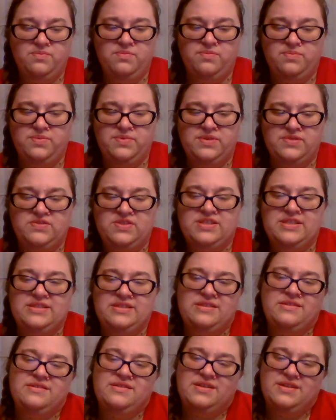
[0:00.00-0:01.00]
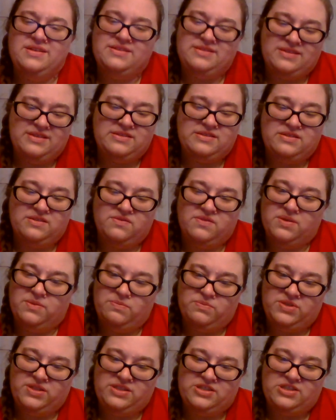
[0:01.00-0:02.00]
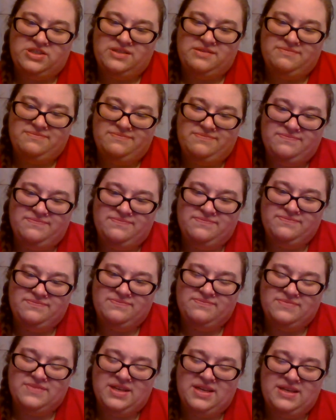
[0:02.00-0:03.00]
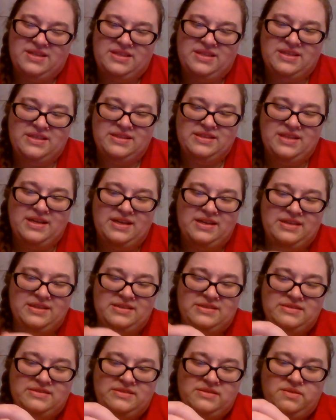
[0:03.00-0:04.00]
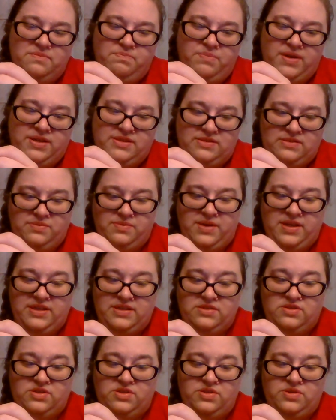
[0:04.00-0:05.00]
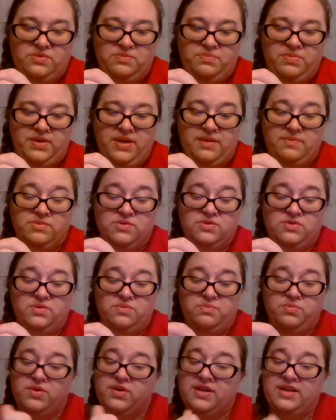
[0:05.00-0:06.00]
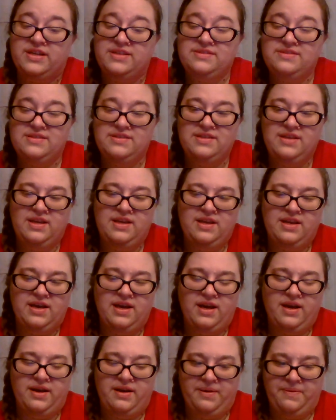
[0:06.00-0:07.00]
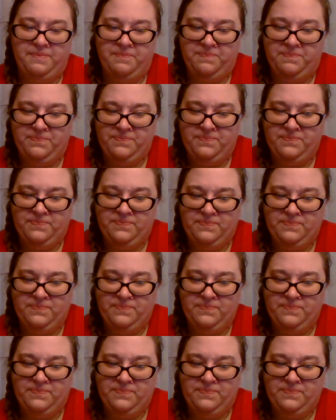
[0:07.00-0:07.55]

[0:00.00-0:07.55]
we've seen a sense of completion i think that is the best way to be able to put it um,